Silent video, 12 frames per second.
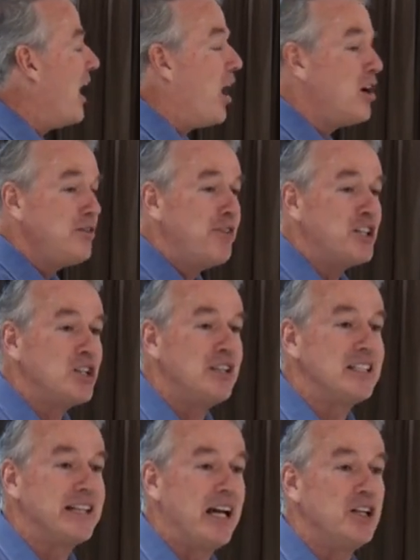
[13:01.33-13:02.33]

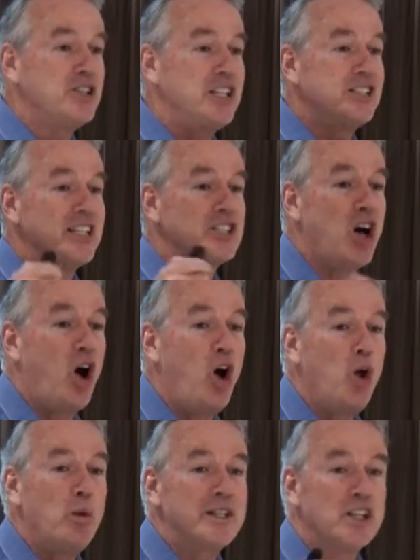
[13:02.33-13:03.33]
Artificial intelligence is
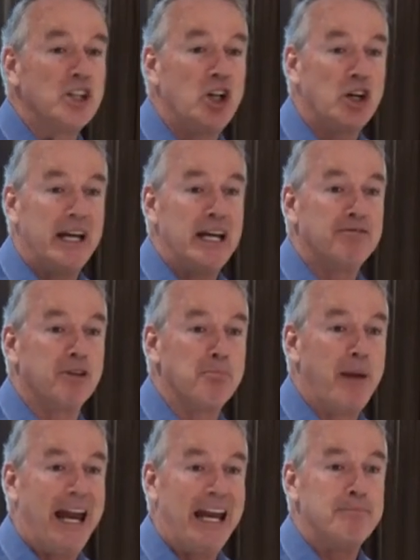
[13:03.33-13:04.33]
always looking for
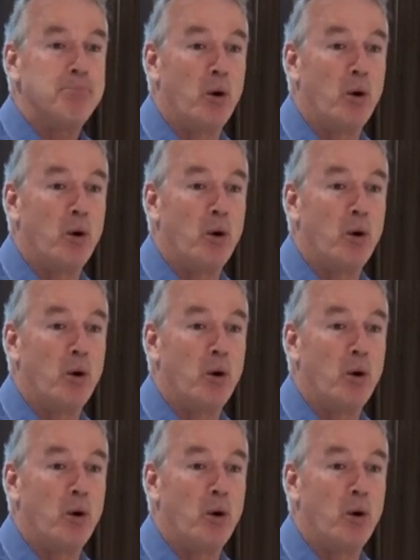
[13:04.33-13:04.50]
pain